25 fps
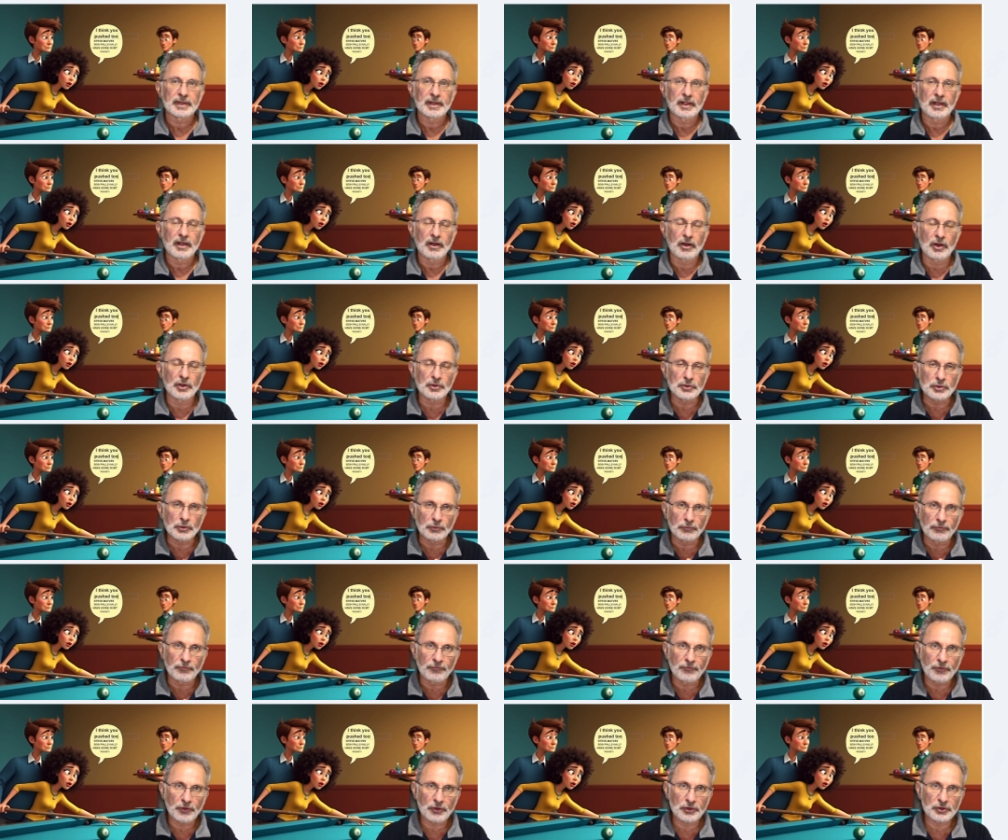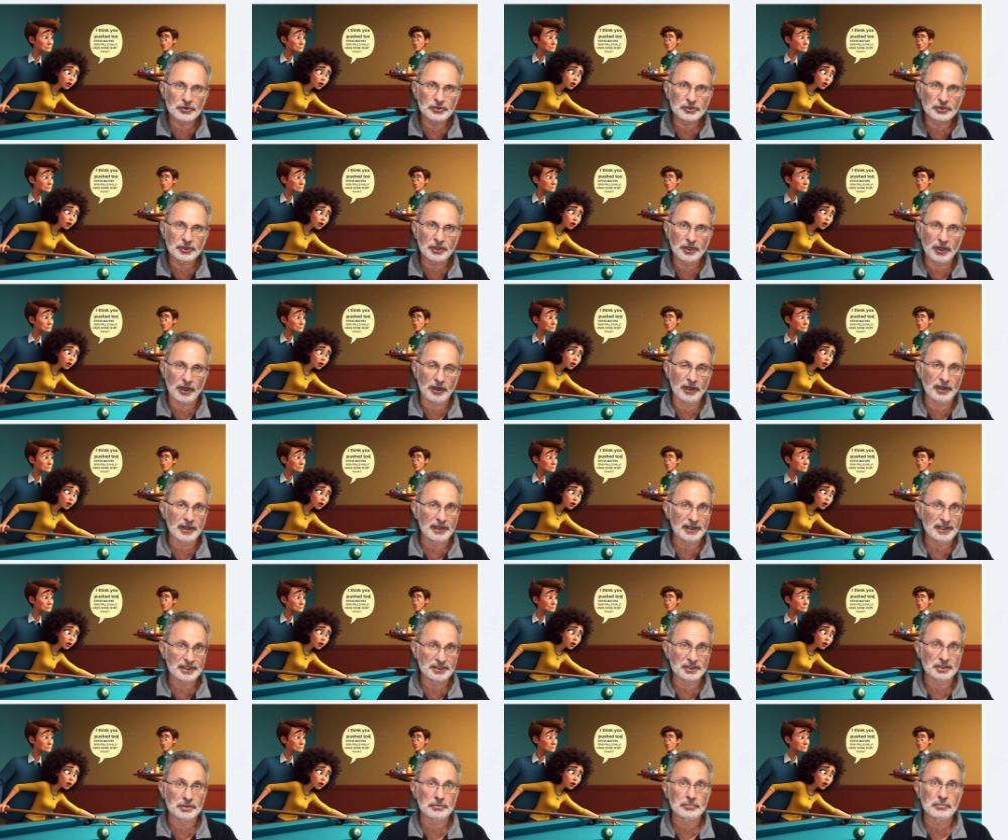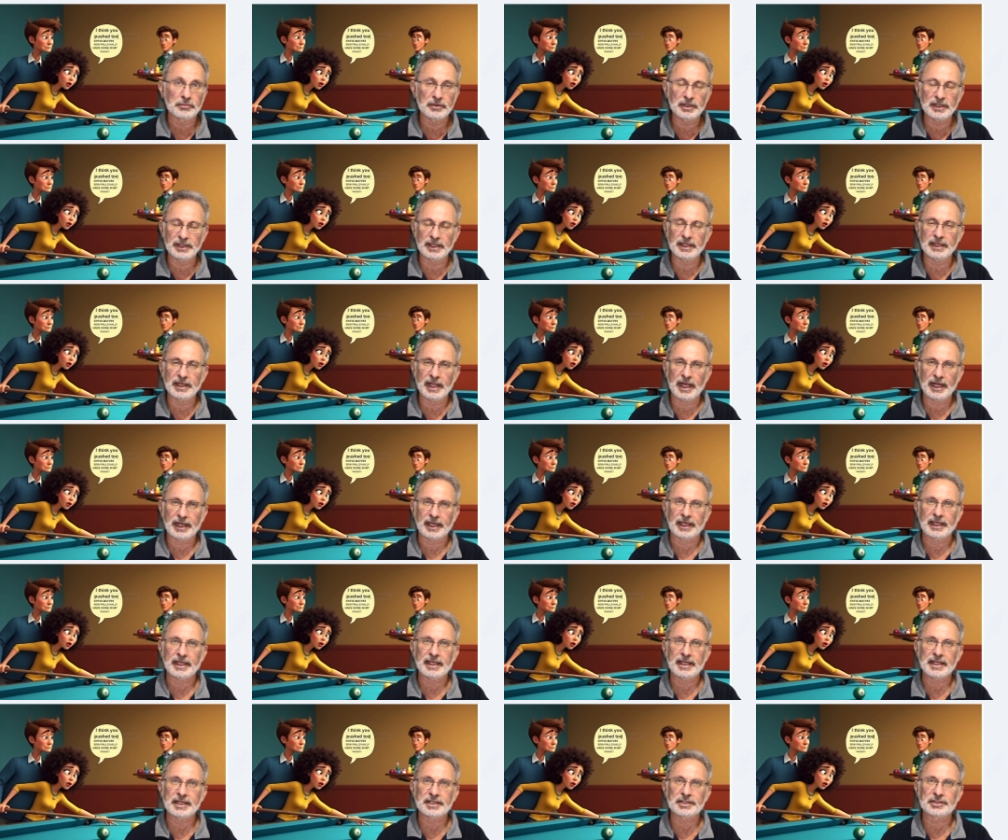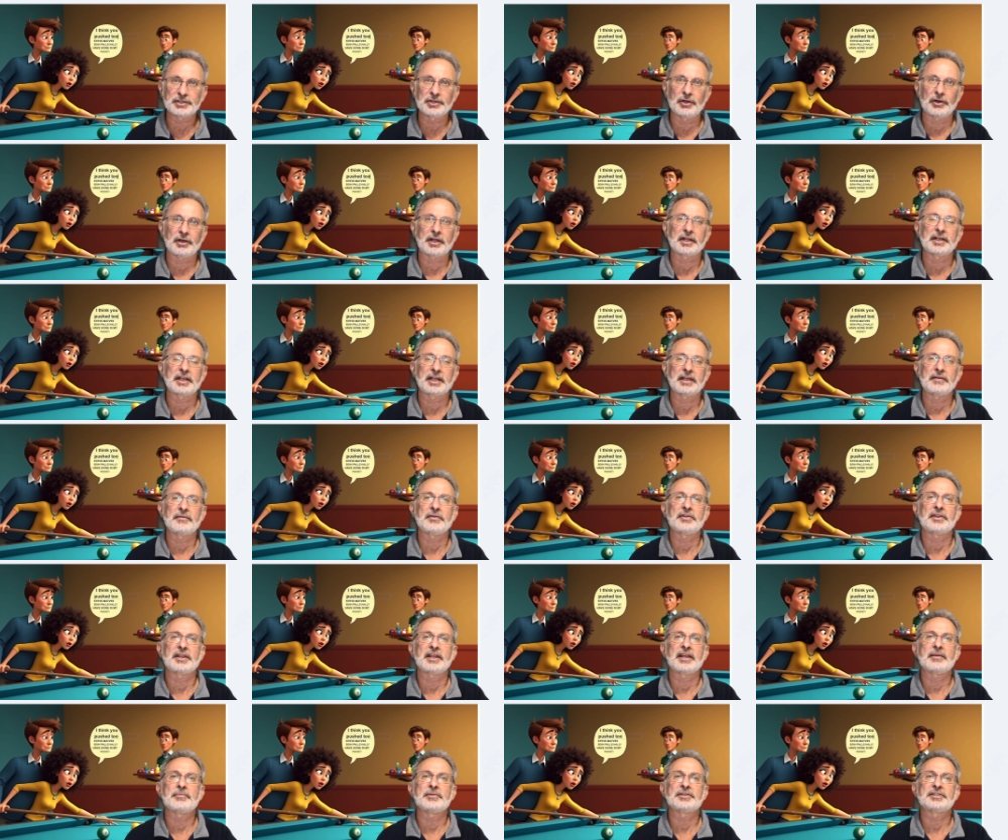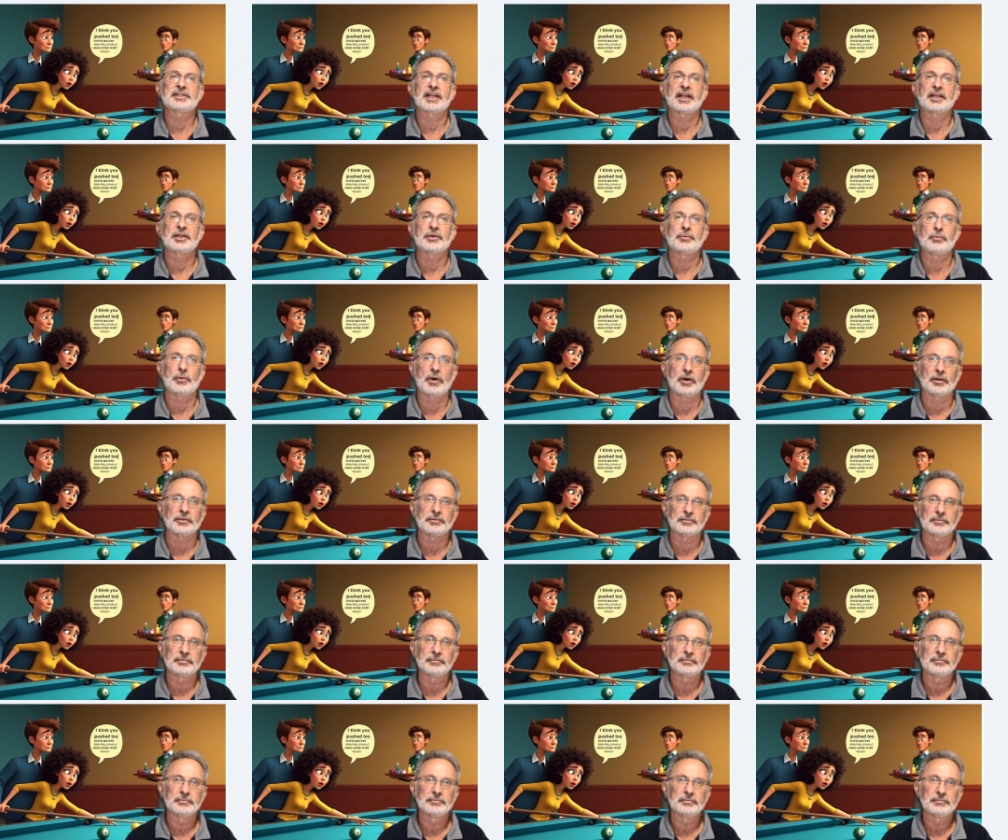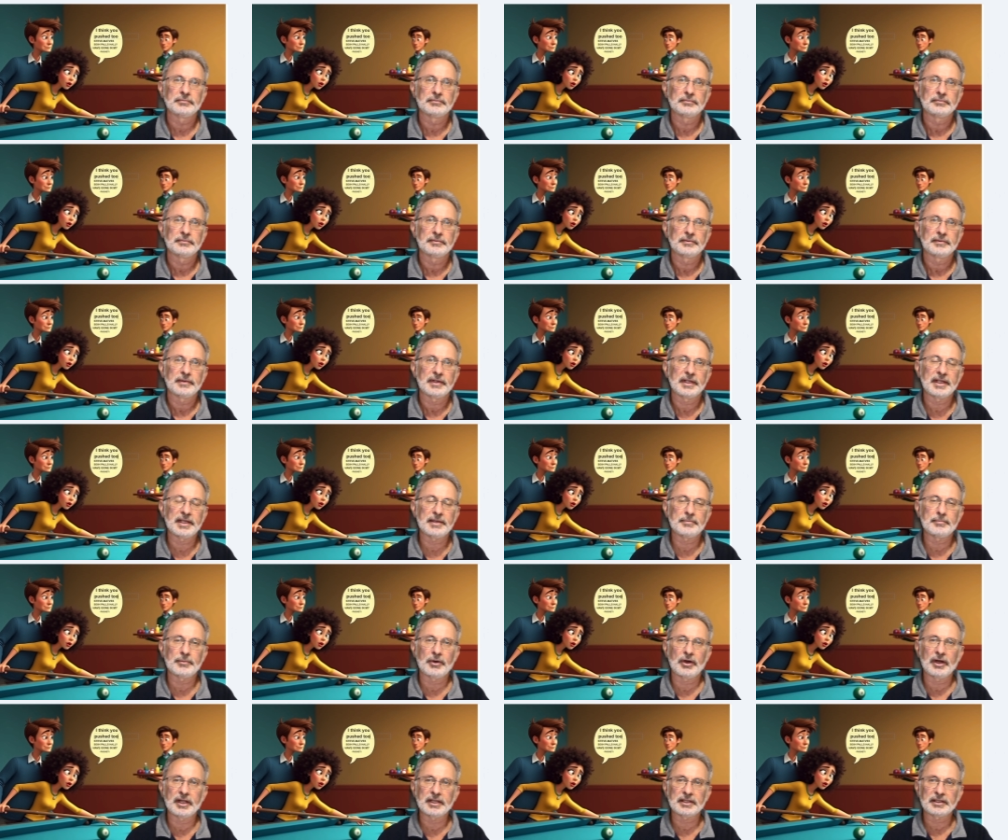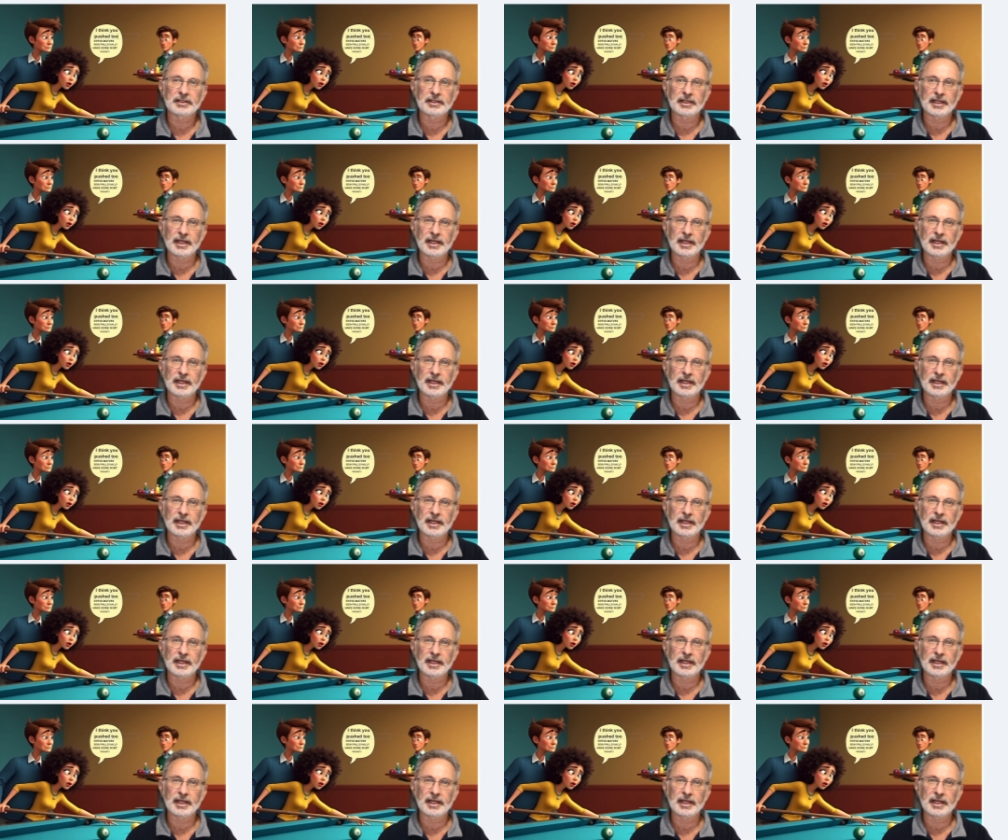on your first go, unless you're really lucky. It's not going to give you the image that you want. It might,